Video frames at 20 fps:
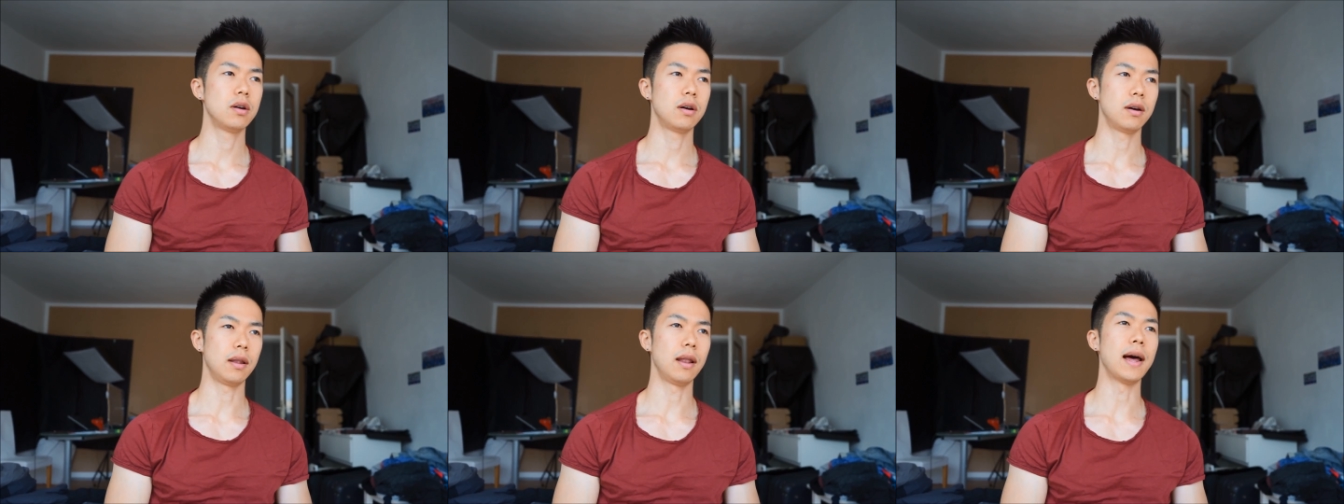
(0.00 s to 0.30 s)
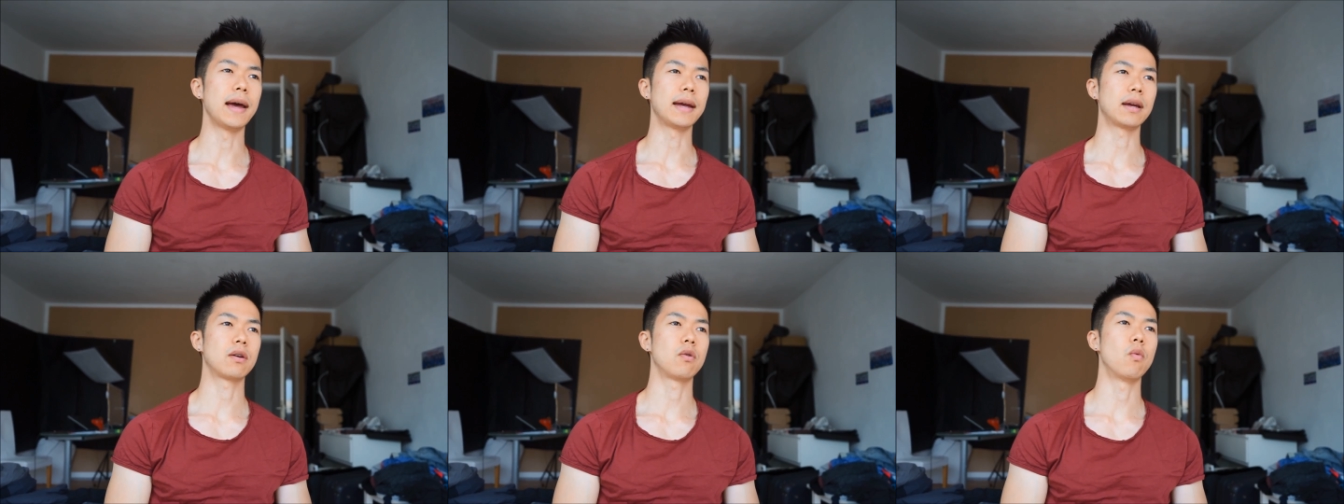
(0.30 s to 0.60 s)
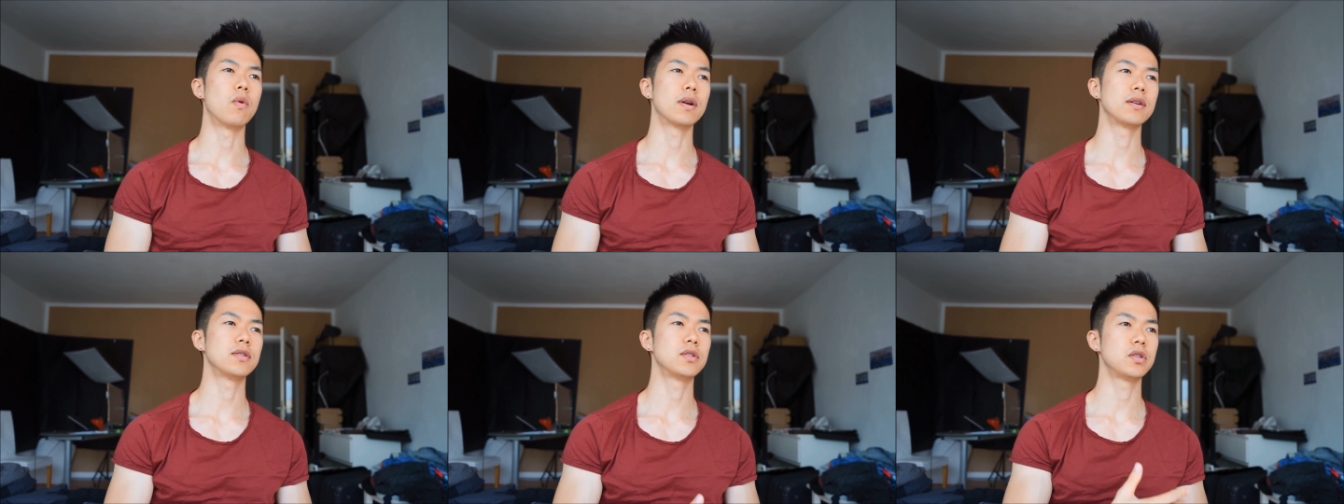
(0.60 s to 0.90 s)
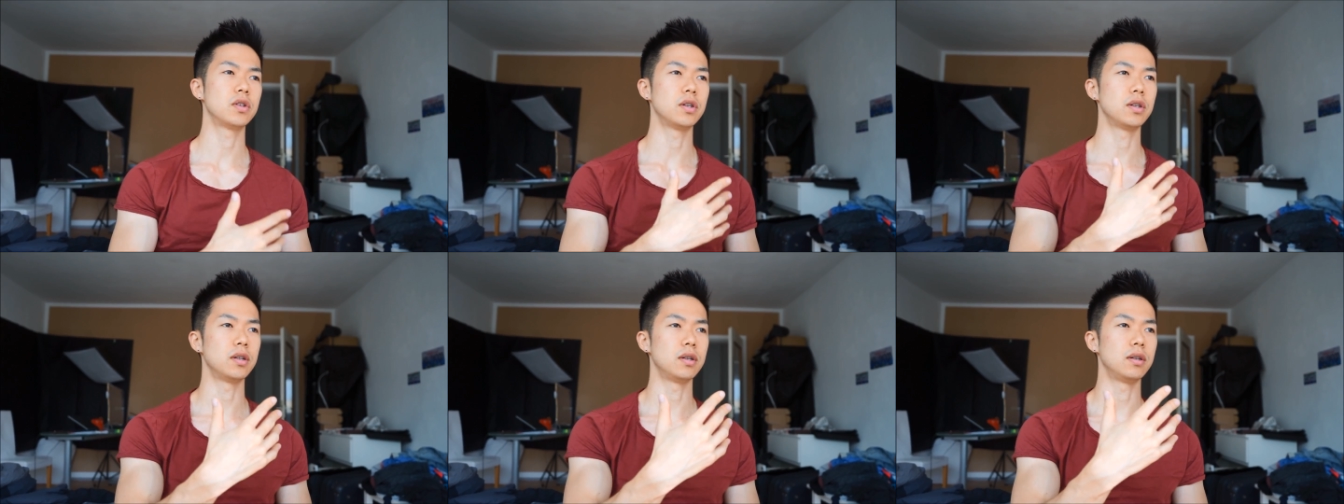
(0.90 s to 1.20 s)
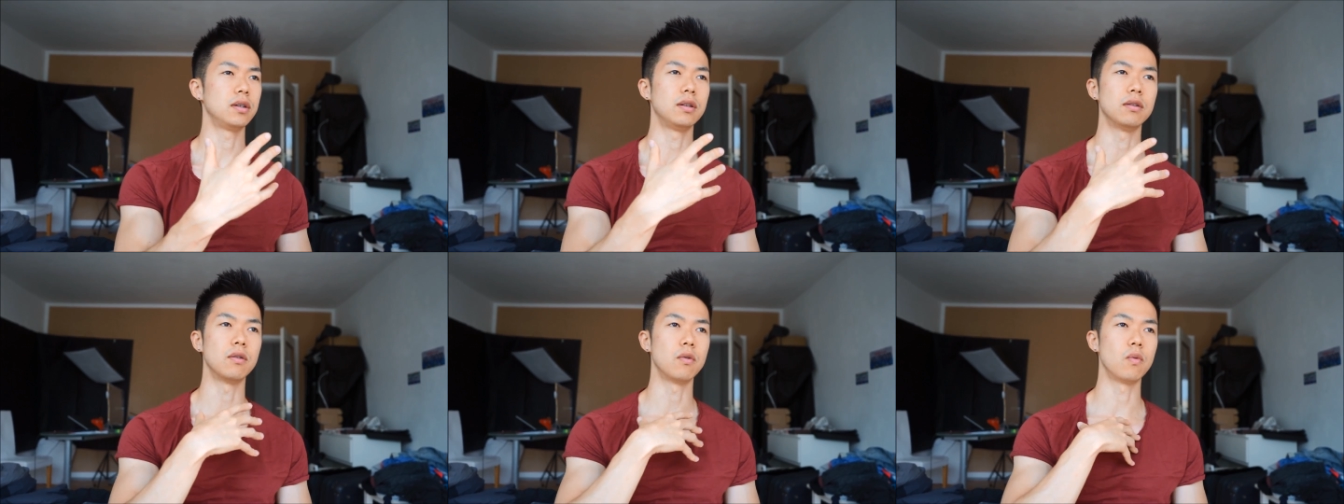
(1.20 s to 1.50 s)
like? What is your
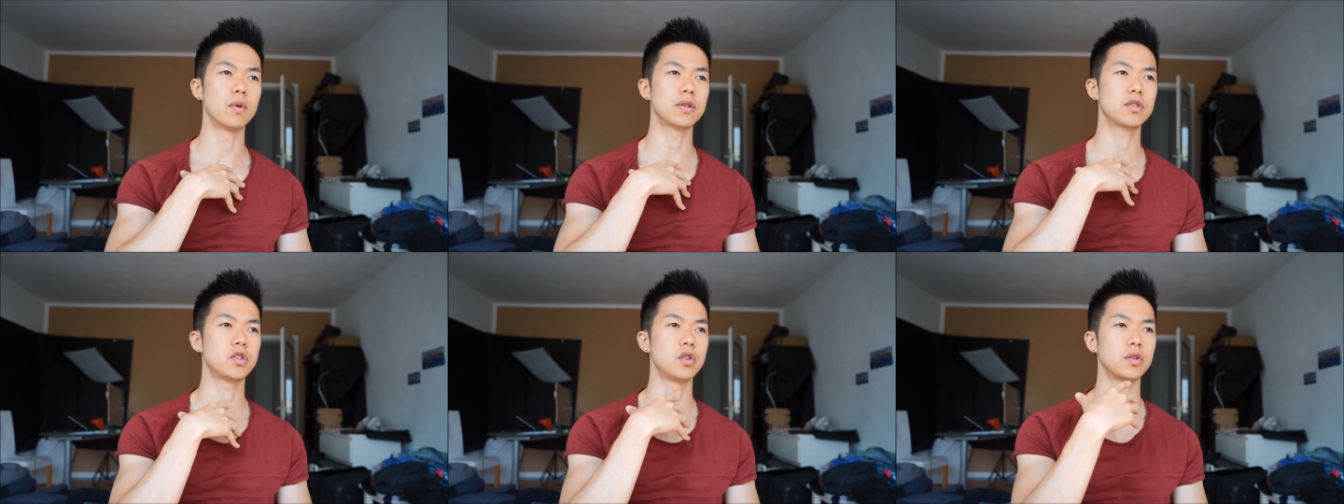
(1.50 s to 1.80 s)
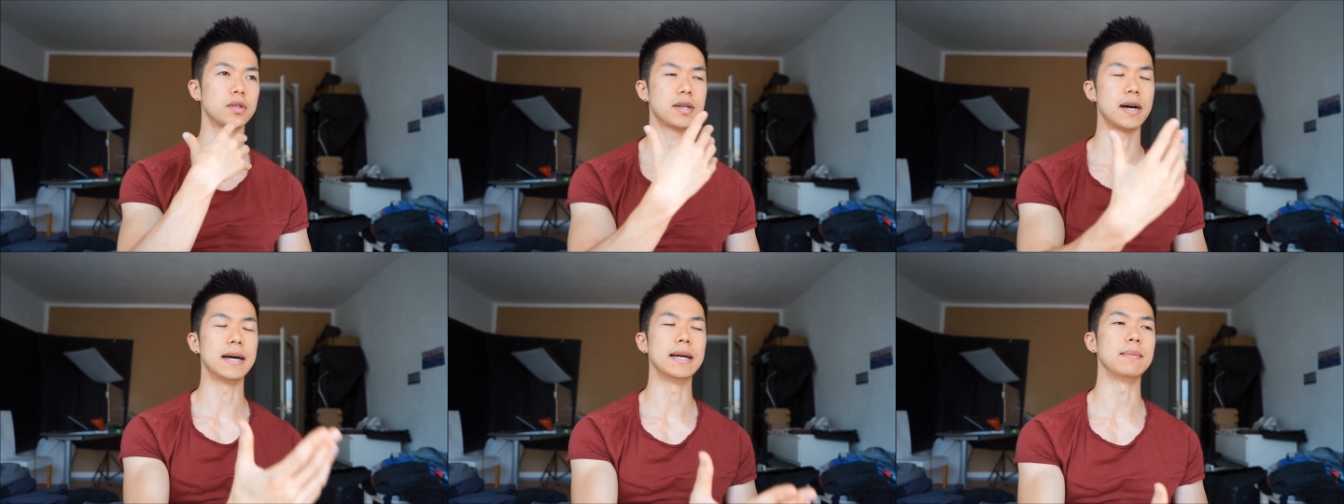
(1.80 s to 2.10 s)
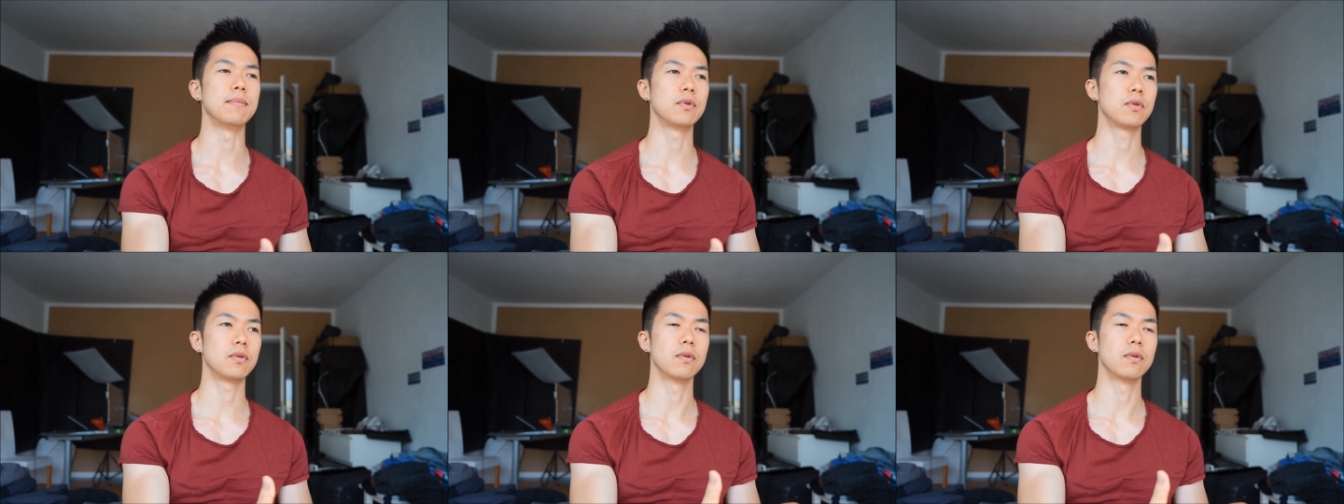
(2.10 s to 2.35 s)
you know what's your type?